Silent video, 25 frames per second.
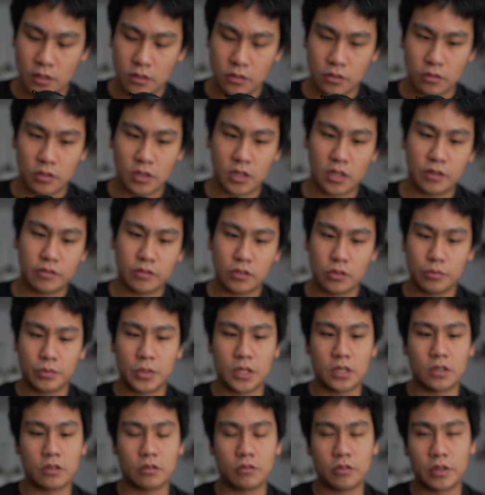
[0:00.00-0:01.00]
you have to
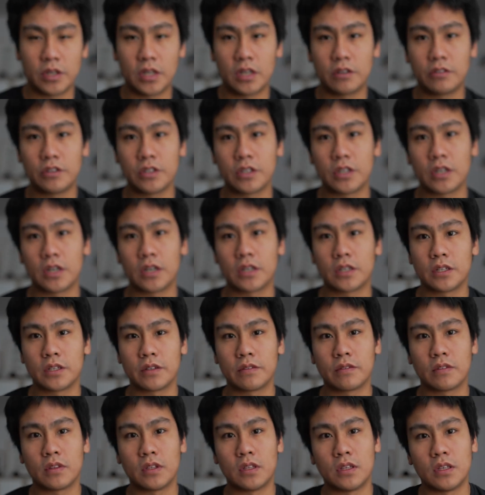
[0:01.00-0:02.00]
be aware
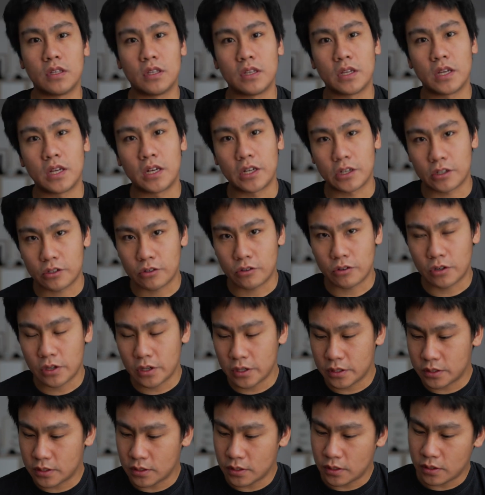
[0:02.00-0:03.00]
regarding the
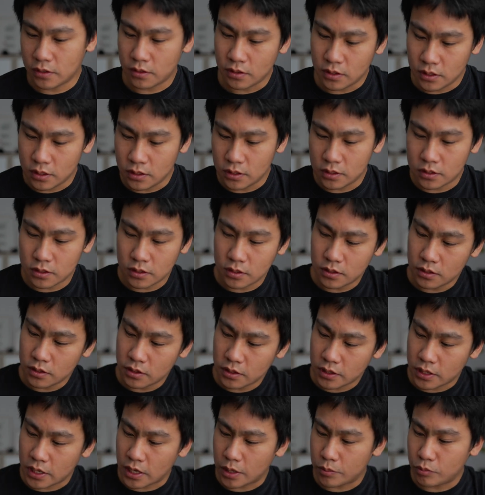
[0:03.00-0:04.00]
electronics in these
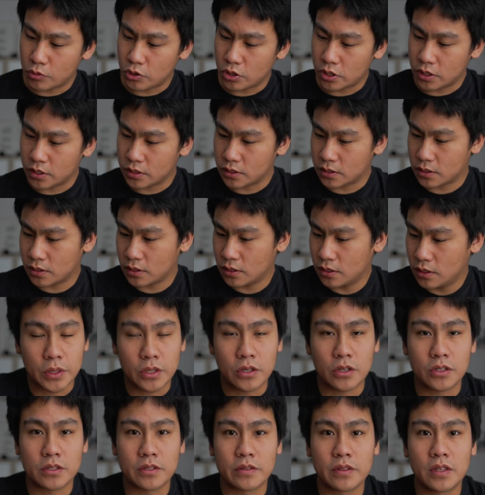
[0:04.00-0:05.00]
cameras,
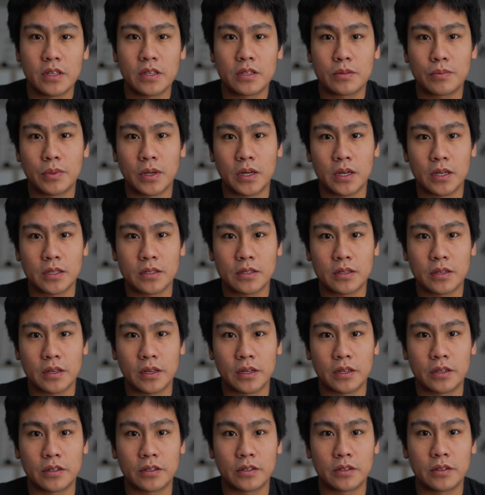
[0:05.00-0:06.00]
because these parts
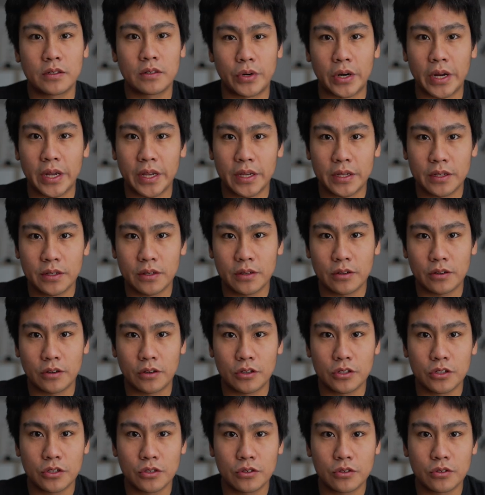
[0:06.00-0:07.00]
can break
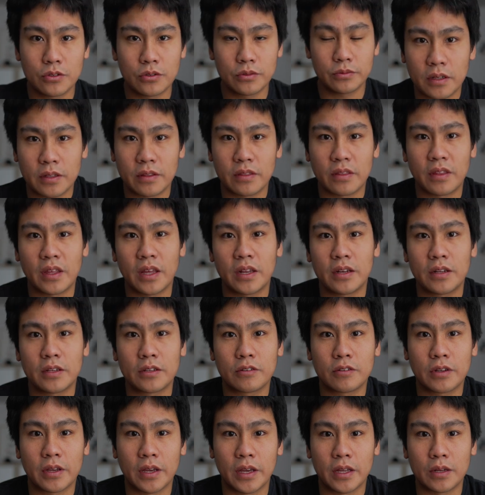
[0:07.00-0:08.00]
on you and then
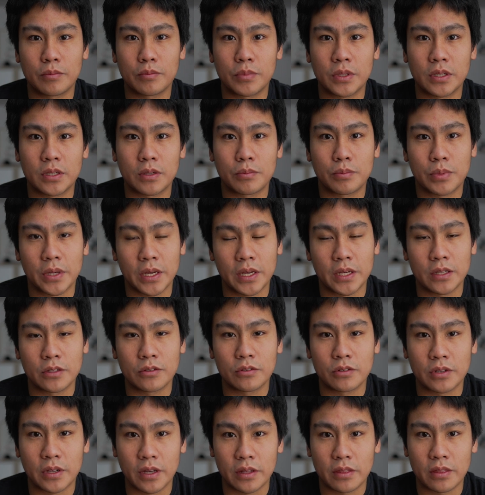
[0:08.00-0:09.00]
it can be a pain to
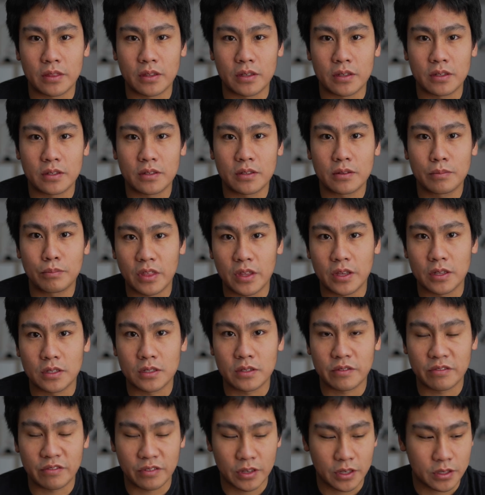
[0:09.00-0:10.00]
get these things
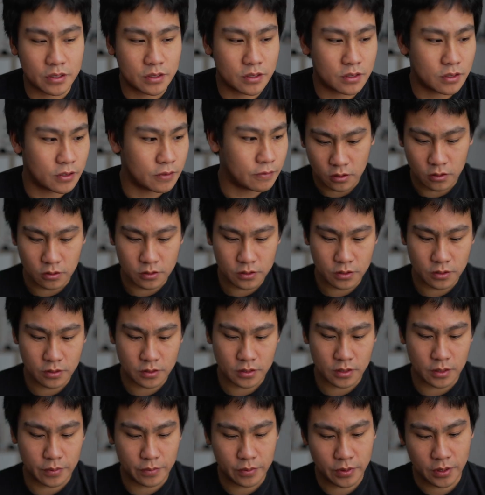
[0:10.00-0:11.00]
fixed. Also,
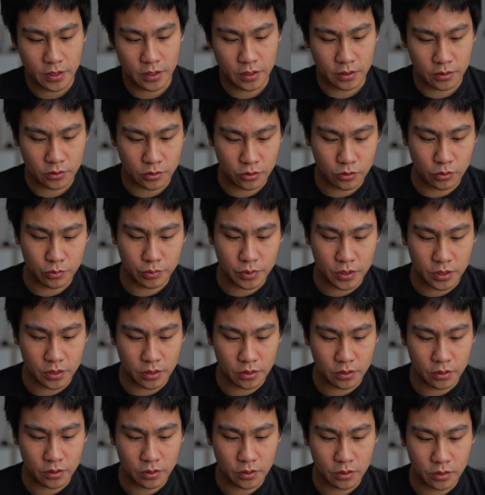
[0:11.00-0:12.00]
something to
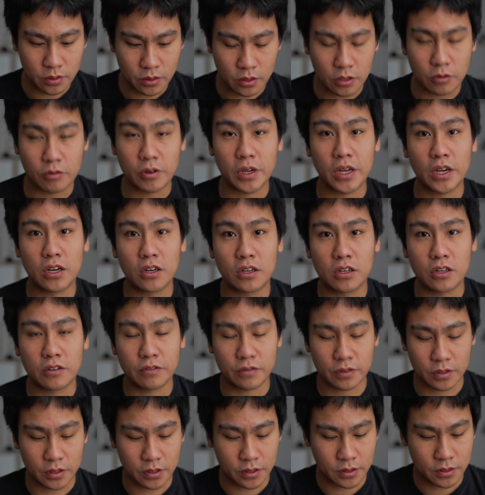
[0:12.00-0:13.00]
be aware
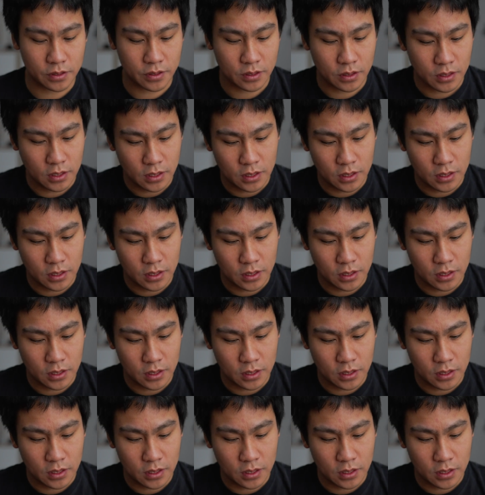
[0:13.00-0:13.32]
of is